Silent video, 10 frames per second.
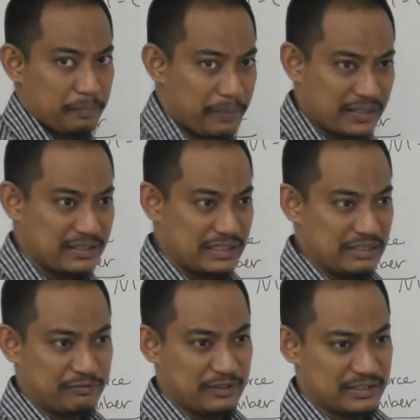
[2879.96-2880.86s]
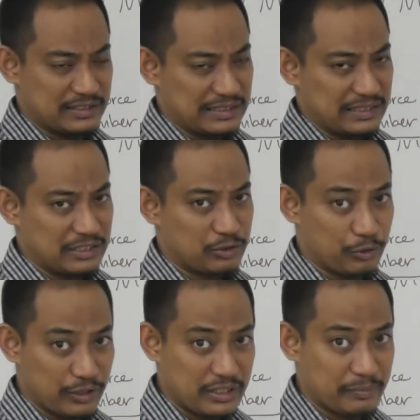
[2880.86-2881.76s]
But if it is in
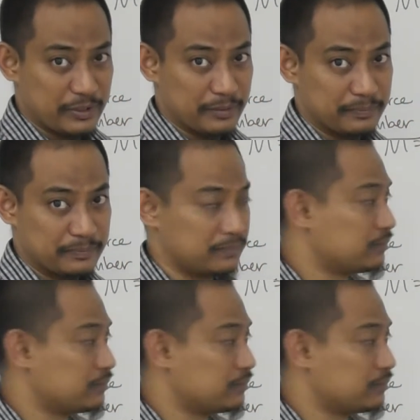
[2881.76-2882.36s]
equilibrium,